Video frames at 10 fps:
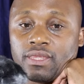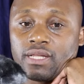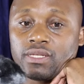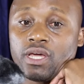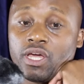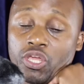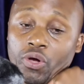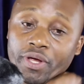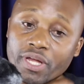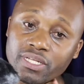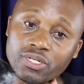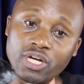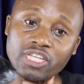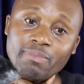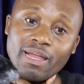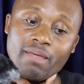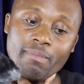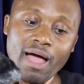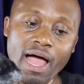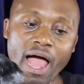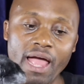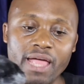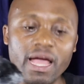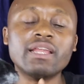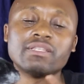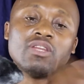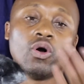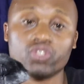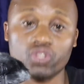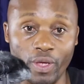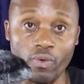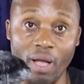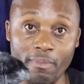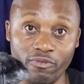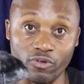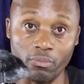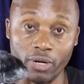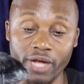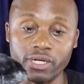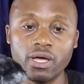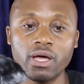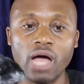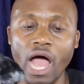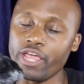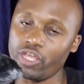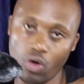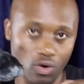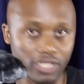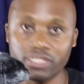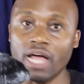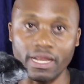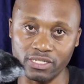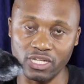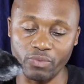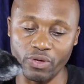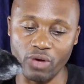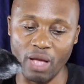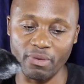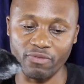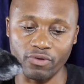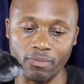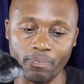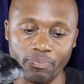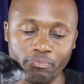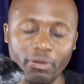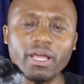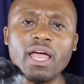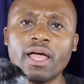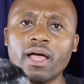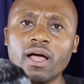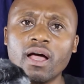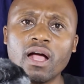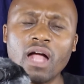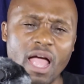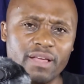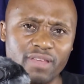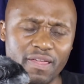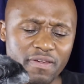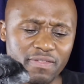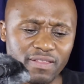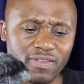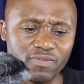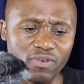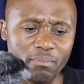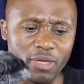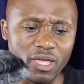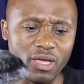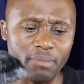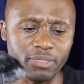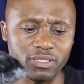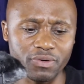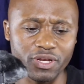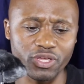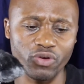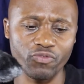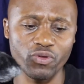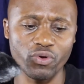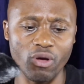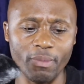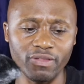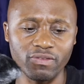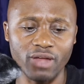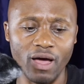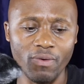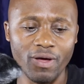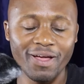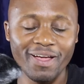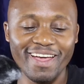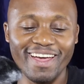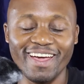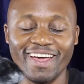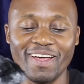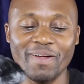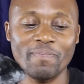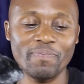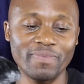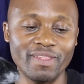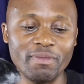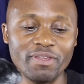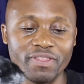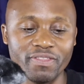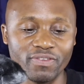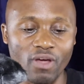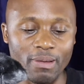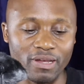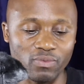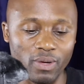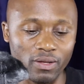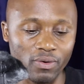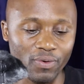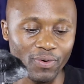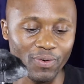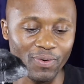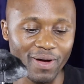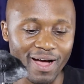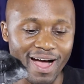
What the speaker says: that he doesn't trust Malema, I understand also where you're coming from, right? I honestly understand where you're coming from. But again, guys, I think that's it from me. I'm just reading your few comments now. Let me read this comment as well. Oh,